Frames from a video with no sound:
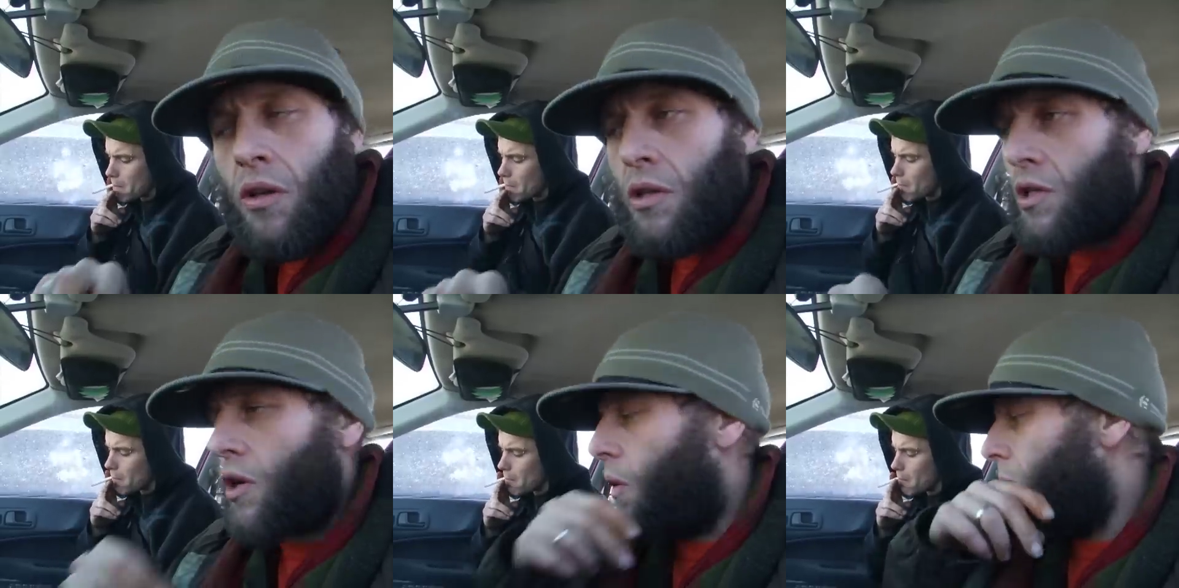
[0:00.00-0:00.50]

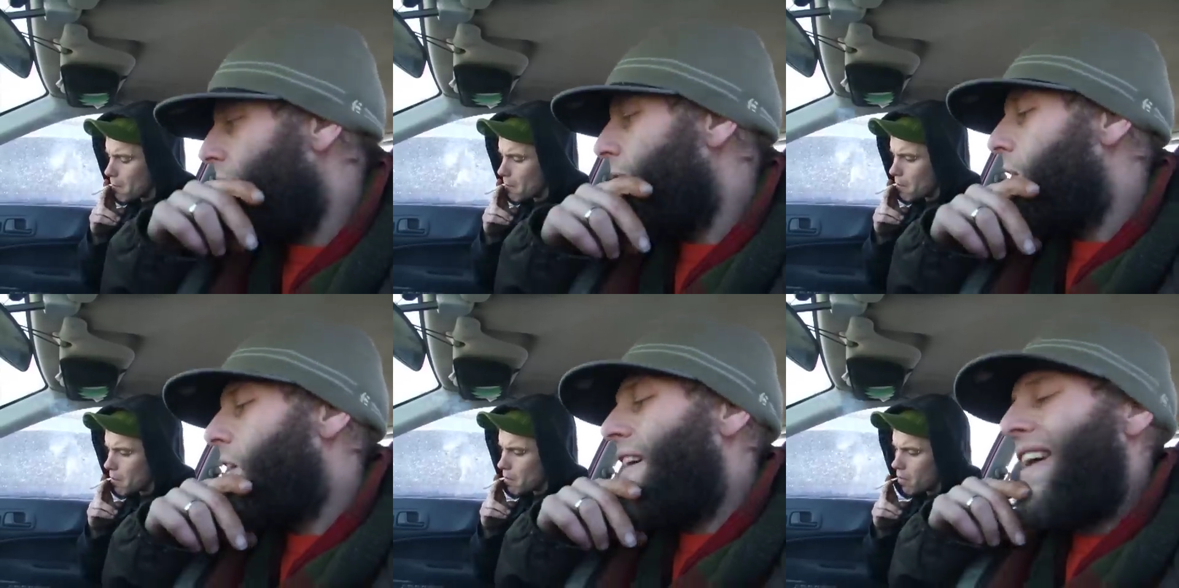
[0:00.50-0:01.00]
Speaker 1: So,
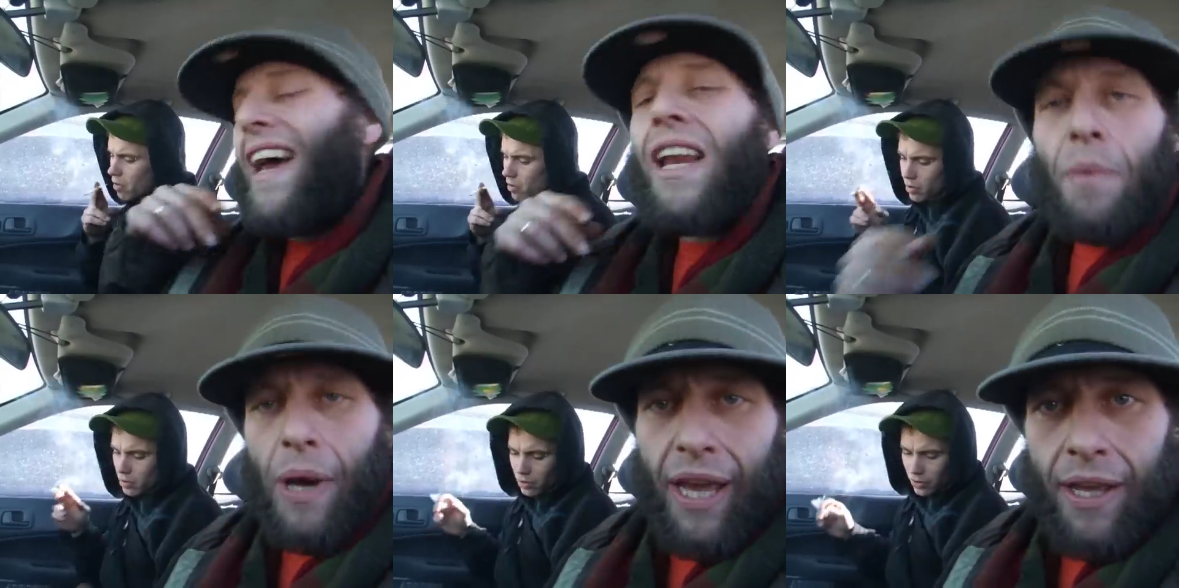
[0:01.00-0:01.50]

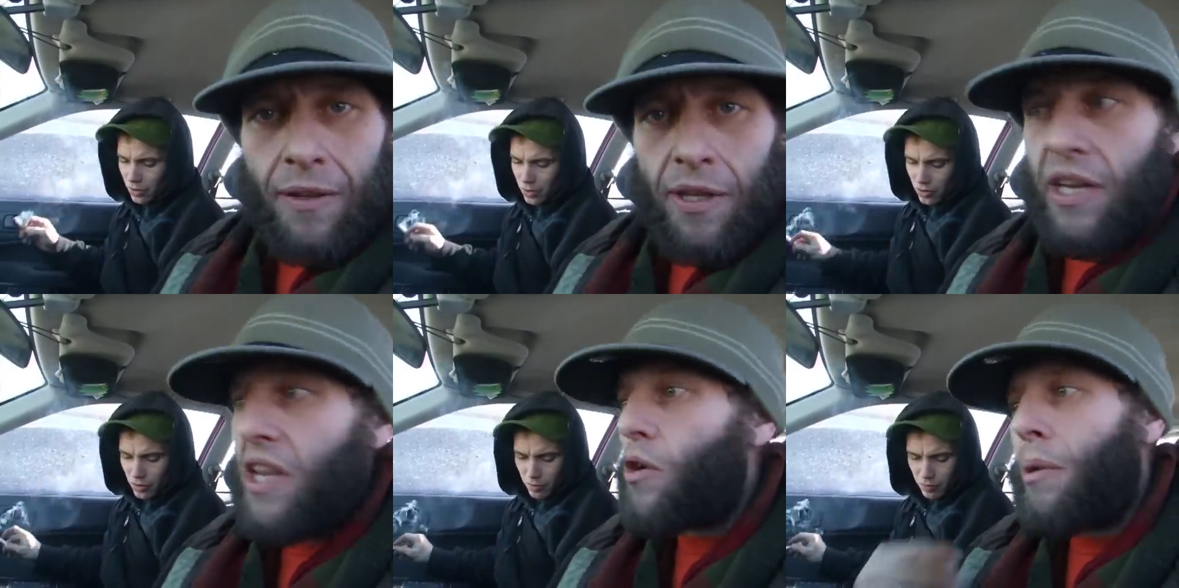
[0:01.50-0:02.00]
anyway,
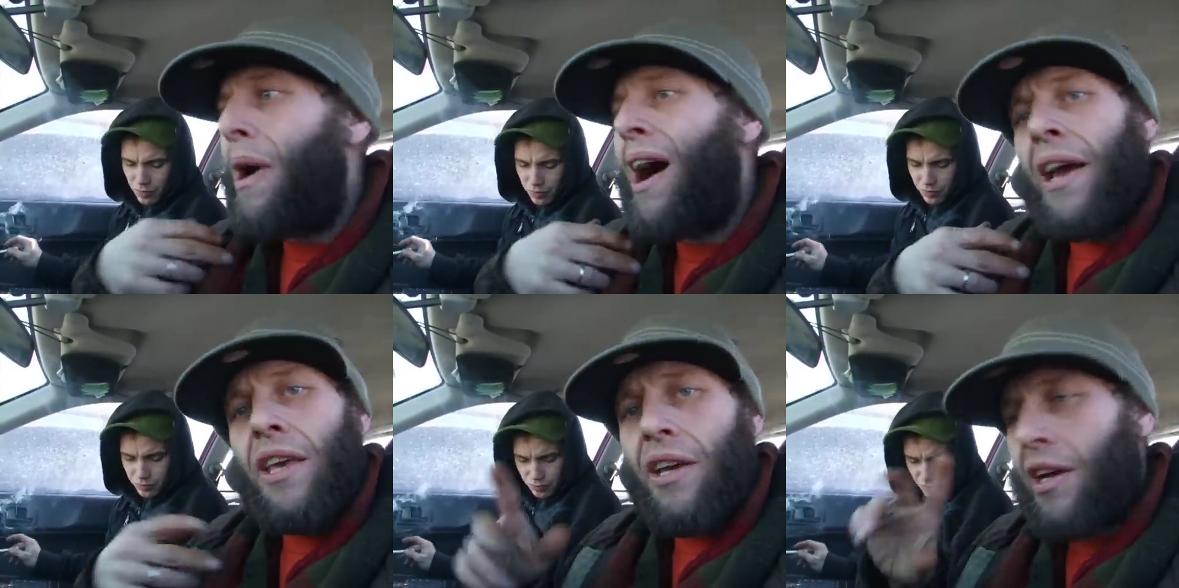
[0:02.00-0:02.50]
and neither am
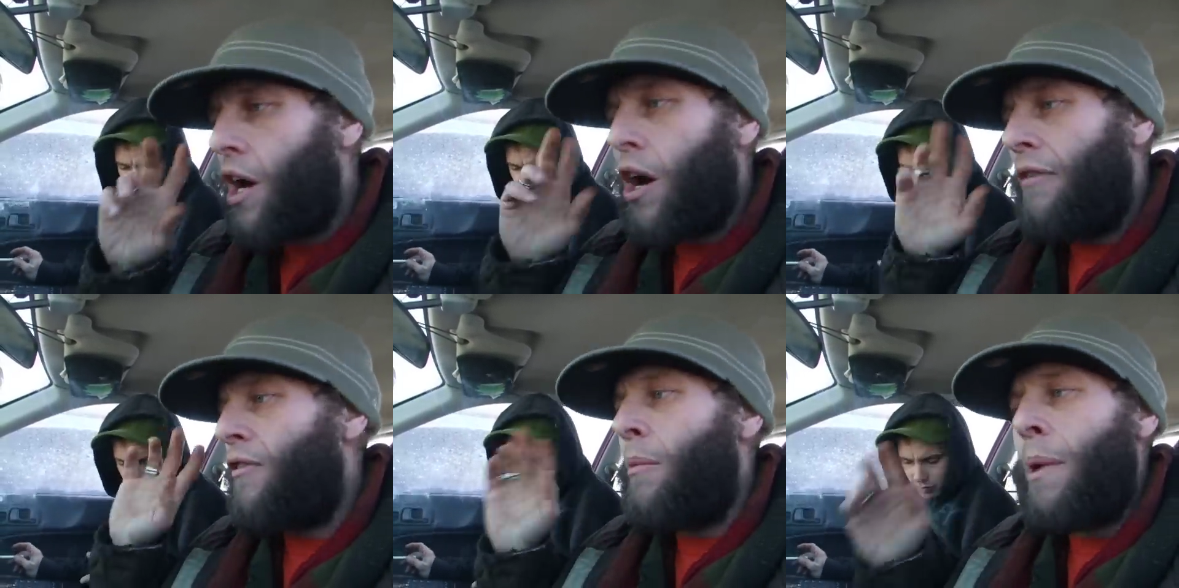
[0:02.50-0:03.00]
I. You can cut
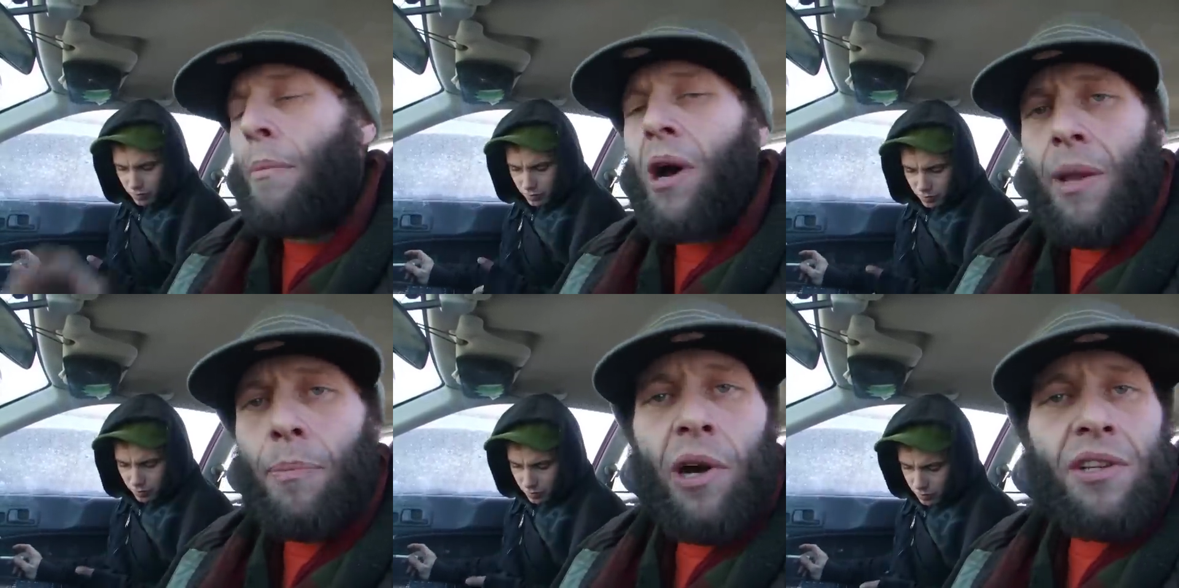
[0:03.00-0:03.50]
off all my
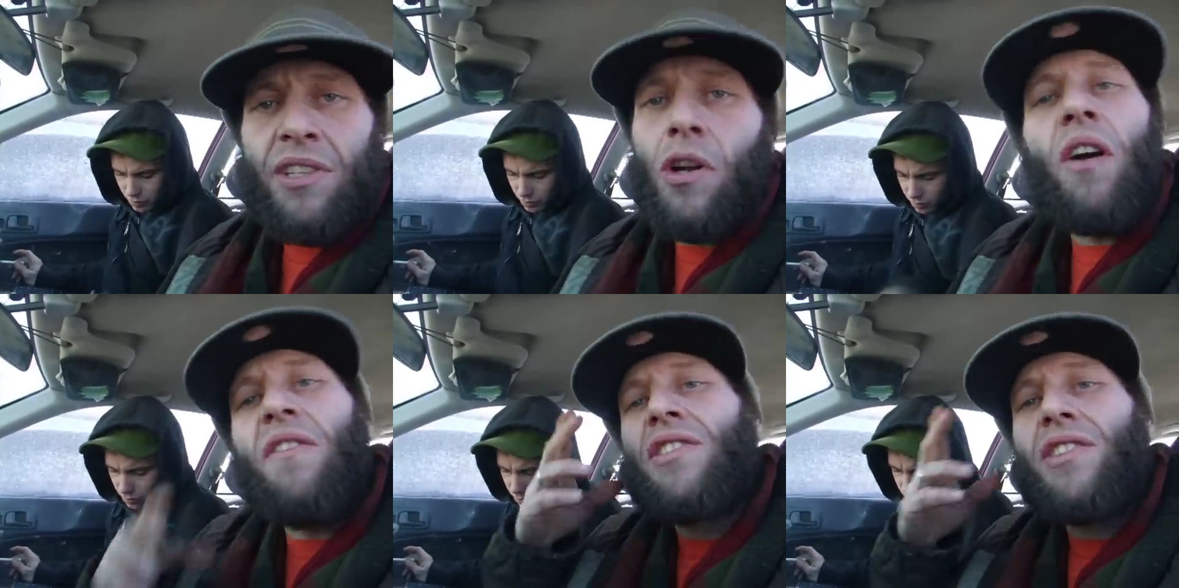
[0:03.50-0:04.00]
body parts,
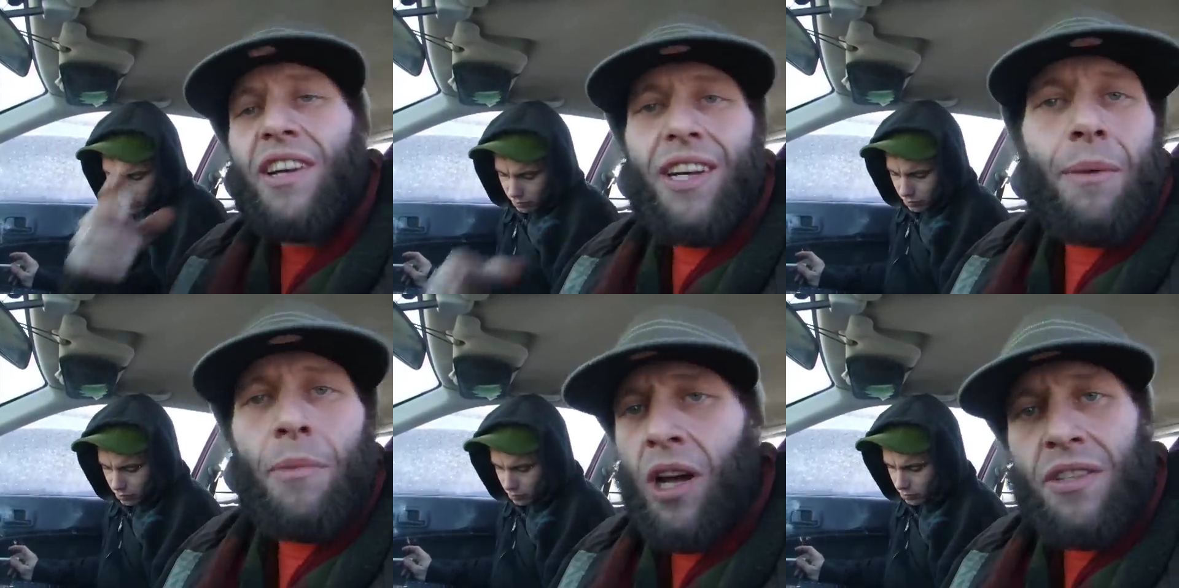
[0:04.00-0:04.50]
and all of a
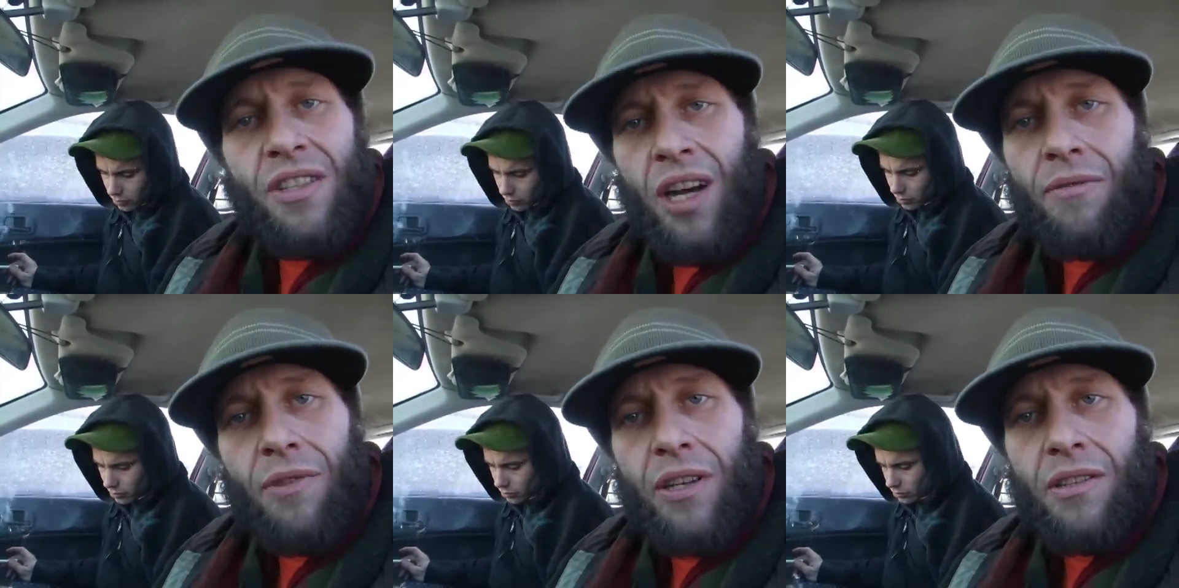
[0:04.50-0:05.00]
sudden, I'm not
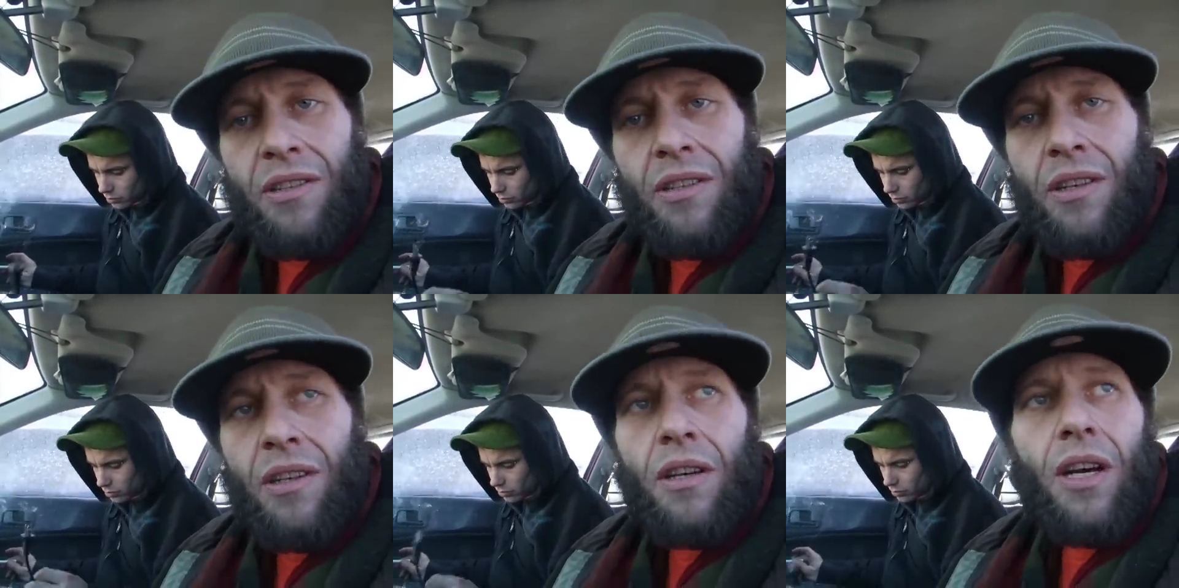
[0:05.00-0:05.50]
sovereign.
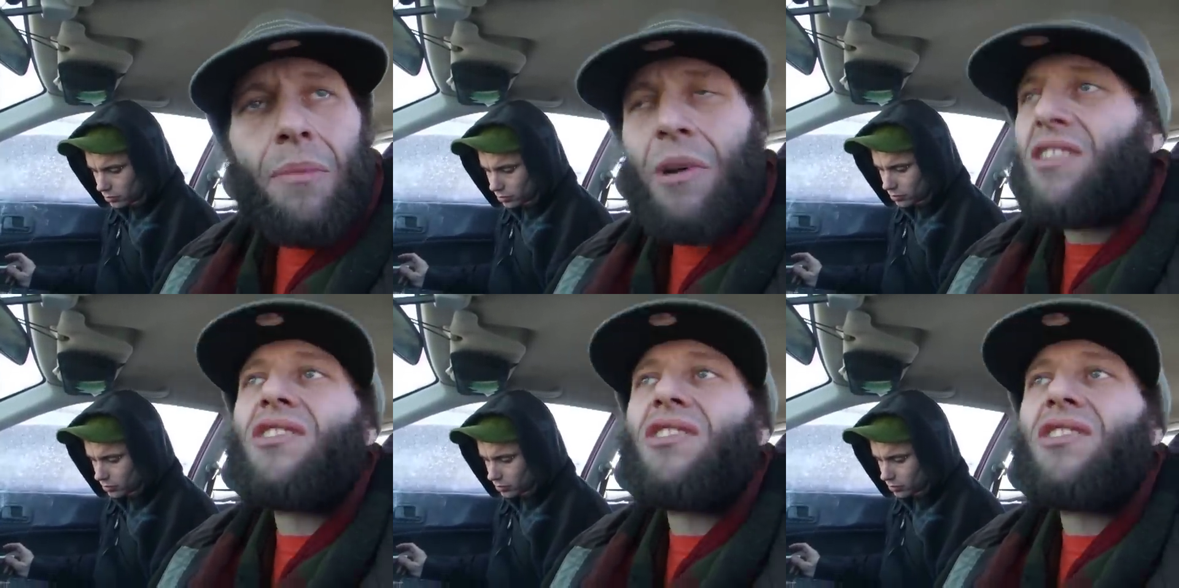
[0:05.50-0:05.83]
I'm not